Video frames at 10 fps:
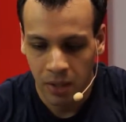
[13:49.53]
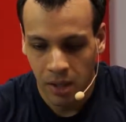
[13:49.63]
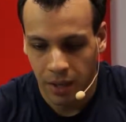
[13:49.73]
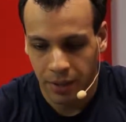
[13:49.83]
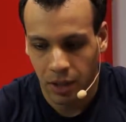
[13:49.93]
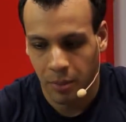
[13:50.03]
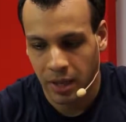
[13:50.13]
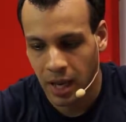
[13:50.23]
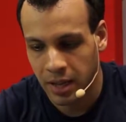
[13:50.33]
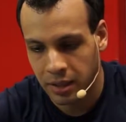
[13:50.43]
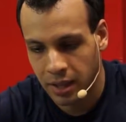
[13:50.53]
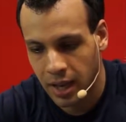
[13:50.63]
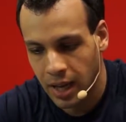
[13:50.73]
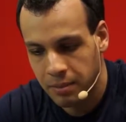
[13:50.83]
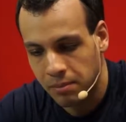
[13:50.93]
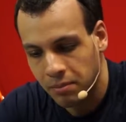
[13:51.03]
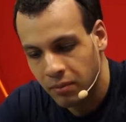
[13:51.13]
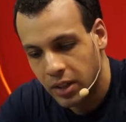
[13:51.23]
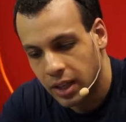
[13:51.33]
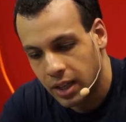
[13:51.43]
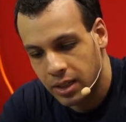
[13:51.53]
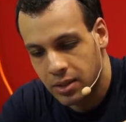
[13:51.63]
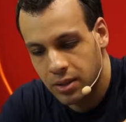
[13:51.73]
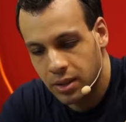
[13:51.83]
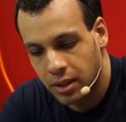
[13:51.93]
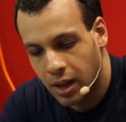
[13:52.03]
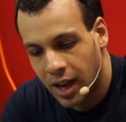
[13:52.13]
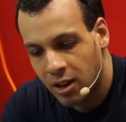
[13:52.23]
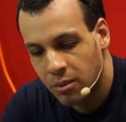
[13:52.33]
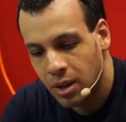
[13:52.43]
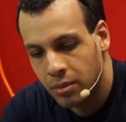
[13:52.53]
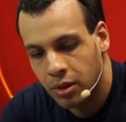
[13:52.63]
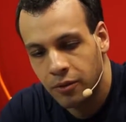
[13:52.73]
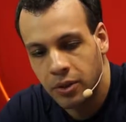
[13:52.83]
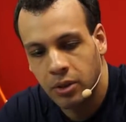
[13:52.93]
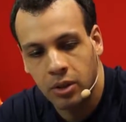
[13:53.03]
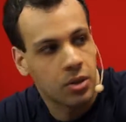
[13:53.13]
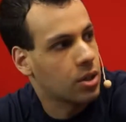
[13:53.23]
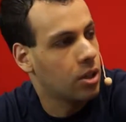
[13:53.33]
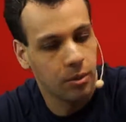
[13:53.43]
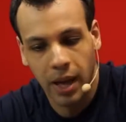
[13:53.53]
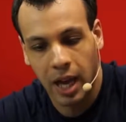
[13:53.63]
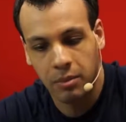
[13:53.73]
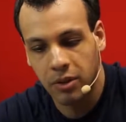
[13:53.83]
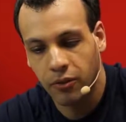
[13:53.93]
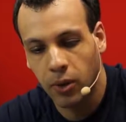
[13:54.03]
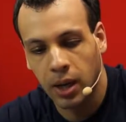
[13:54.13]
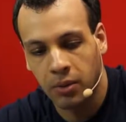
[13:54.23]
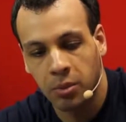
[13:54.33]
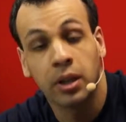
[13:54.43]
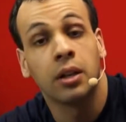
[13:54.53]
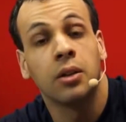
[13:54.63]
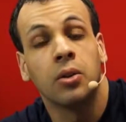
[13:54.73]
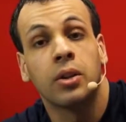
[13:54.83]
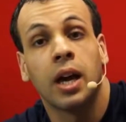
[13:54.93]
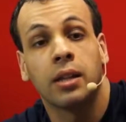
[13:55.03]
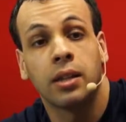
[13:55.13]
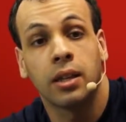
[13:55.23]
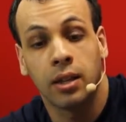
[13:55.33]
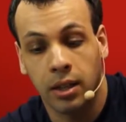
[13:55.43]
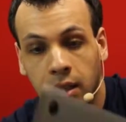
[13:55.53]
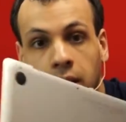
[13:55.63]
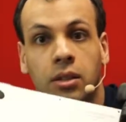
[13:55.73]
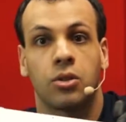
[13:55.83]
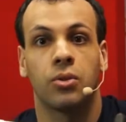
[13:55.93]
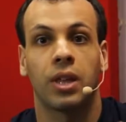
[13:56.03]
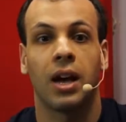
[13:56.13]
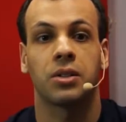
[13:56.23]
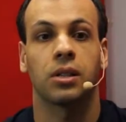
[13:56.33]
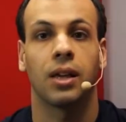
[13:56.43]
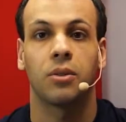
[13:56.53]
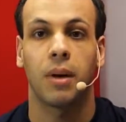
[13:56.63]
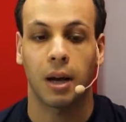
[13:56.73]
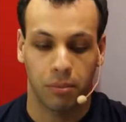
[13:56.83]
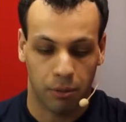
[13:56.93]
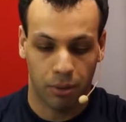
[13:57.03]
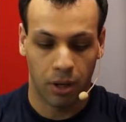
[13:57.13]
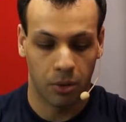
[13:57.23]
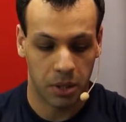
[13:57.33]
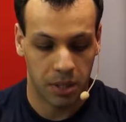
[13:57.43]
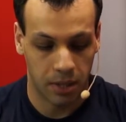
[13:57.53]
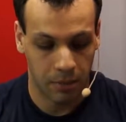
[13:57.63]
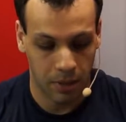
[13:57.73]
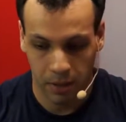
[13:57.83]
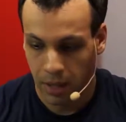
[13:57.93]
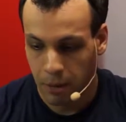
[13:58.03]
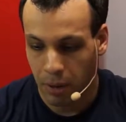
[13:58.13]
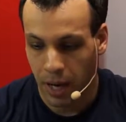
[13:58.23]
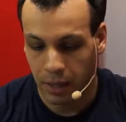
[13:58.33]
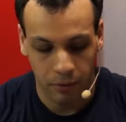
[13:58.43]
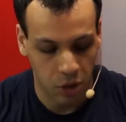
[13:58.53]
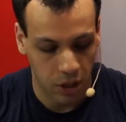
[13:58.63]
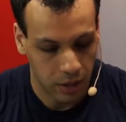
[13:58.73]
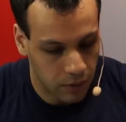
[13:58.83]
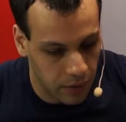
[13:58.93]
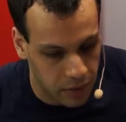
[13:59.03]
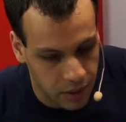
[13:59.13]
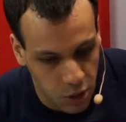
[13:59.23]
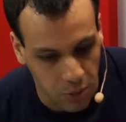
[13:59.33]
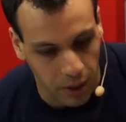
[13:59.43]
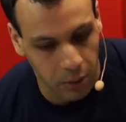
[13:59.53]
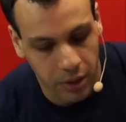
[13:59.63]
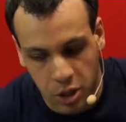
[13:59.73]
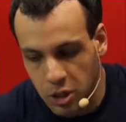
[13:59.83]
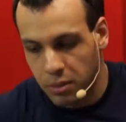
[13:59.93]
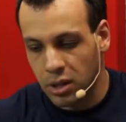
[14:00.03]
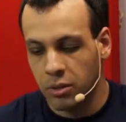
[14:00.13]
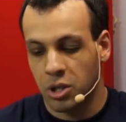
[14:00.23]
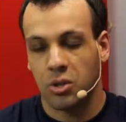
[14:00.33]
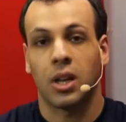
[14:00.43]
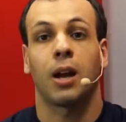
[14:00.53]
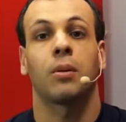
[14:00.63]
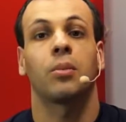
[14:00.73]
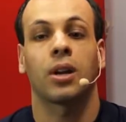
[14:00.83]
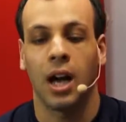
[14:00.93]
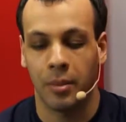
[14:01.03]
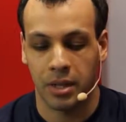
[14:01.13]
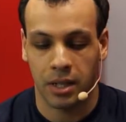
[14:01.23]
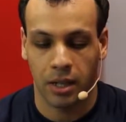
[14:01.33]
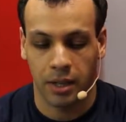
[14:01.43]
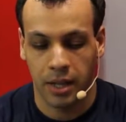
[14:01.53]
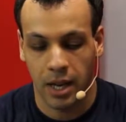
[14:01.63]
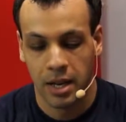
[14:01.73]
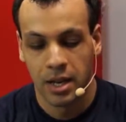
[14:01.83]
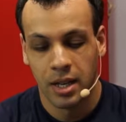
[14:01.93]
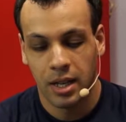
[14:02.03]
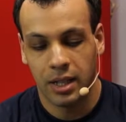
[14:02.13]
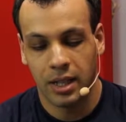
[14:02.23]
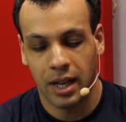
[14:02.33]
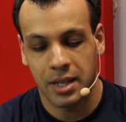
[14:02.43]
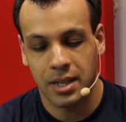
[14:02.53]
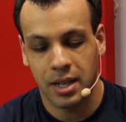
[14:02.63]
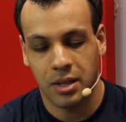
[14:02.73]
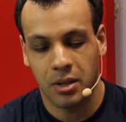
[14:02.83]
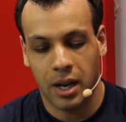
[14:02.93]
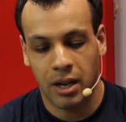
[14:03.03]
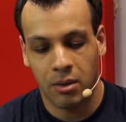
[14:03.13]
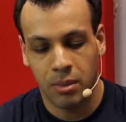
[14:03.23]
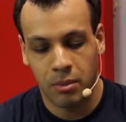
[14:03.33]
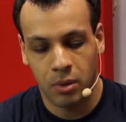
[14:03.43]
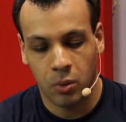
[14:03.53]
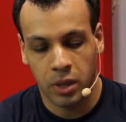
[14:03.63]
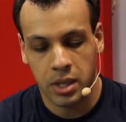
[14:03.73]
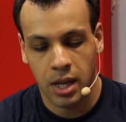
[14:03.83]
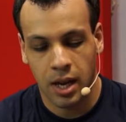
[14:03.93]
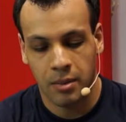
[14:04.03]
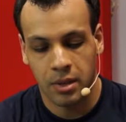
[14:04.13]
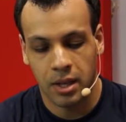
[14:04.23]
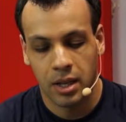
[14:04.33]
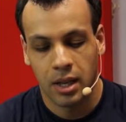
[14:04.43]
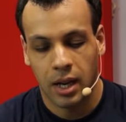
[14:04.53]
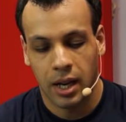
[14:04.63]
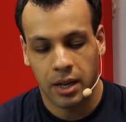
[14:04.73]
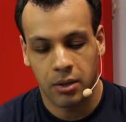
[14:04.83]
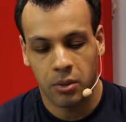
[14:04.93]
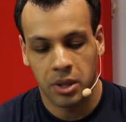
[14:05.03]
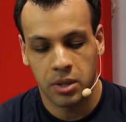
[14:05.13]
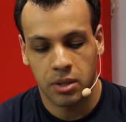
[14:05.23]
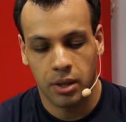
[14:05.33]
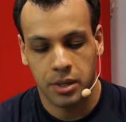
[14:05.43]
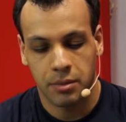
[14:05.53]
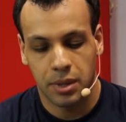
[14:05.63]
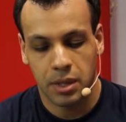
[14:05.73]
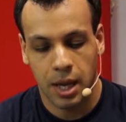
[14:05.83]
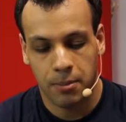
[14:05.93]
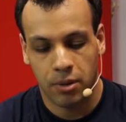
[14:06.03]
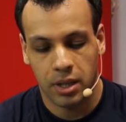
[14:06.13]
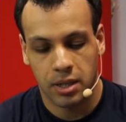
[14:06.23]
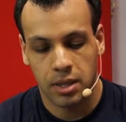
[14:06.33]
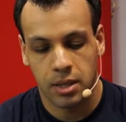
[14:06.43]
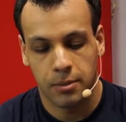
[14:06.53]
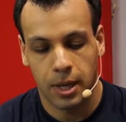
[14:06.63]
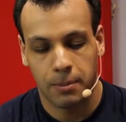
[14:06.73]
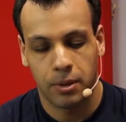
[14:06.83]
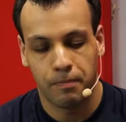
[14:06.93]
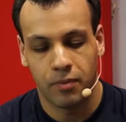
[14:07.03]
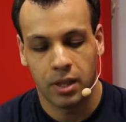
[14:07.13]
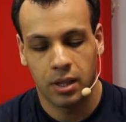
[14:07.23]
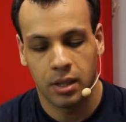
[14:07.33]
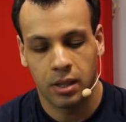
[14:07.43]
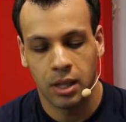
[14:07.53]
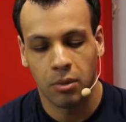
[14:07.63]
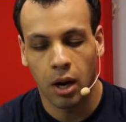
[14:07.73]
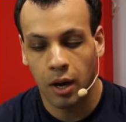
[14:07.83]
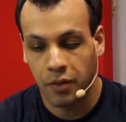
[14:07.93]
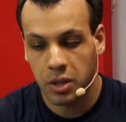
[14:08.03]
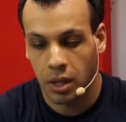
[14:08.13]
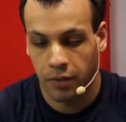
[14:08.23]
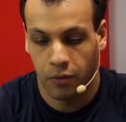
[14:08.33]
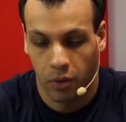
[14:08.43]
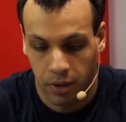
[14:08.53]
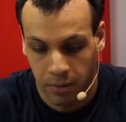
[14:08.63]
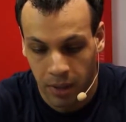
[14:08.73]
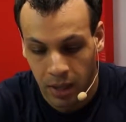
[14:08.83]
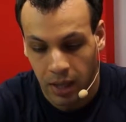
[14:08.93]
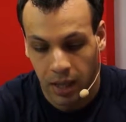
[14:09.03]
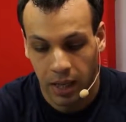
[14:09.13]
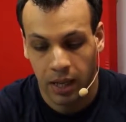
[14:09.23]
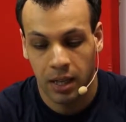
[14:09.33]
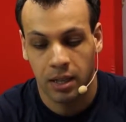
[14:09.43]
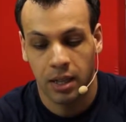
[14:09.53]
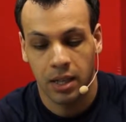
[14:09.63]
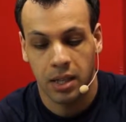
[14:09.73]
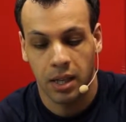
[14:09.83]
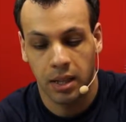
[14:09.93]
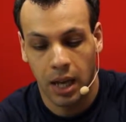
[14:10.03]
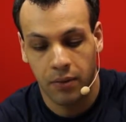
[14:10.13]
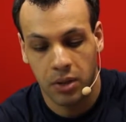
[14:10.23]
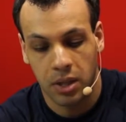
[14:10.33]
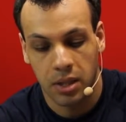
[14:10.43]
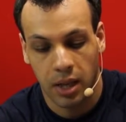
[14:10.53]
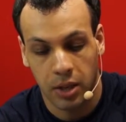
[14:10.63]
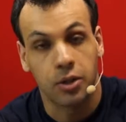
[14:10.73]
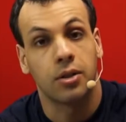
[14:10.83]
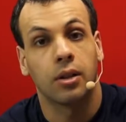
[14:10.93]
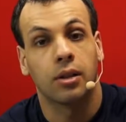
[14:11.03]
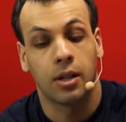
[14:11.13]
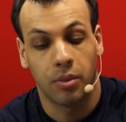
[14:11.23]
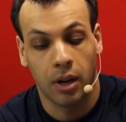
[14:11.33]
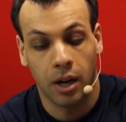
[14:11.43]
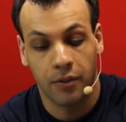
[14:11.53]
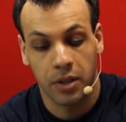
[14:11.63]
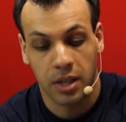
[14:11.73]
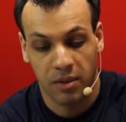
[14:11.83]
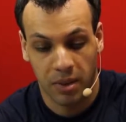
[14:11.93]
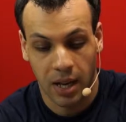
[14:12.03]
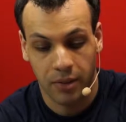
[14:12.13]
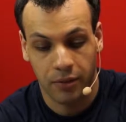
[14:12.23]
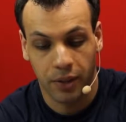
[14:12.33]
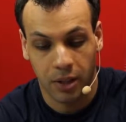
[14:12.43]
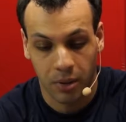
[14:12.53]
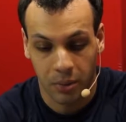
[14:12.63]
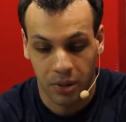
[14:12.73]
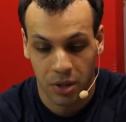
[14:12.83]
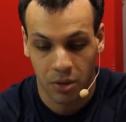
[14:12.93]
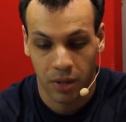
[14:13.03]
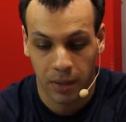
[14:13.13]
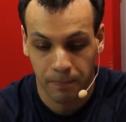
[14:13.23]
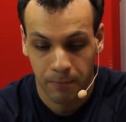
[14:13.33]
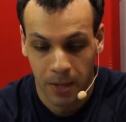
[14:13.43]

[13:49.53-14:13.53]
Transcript: a car mechanic they had, and you know, I remember a few years ago, back before everybody knew that the 2011 MacBook Pro was a steaming pile of shit, the 15-inch model with the GPU issues. I remember commenting on that. I said, you know, I remember one time that I reinstalled somebody's operating system and I put LibreOffice on for them, and they said that ever since I installed LibreOffice, they've been having flickering with the screen.